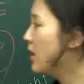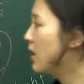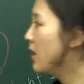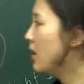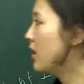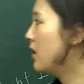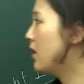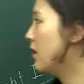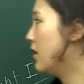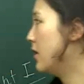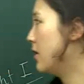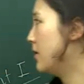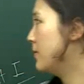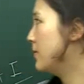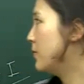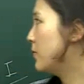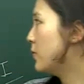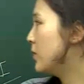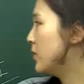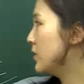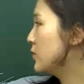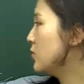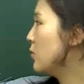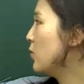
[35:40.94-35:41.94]

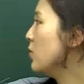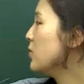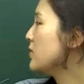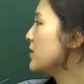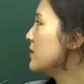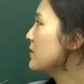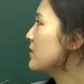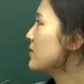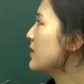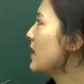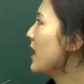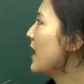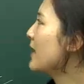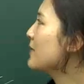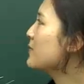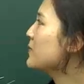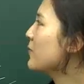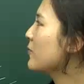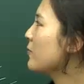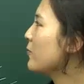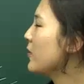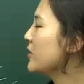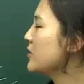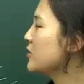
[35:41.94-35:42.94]
Well, those are the types
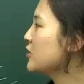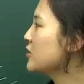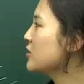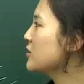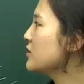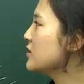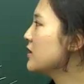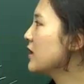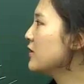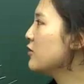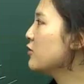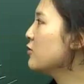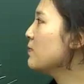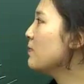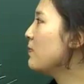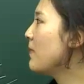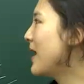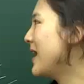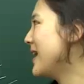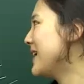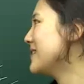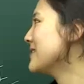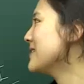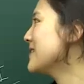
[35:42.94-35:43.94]
of questions that you
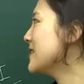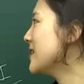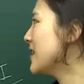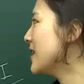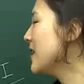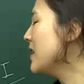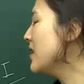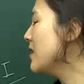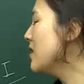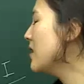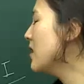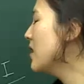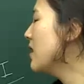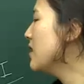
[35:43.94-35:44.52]
might see.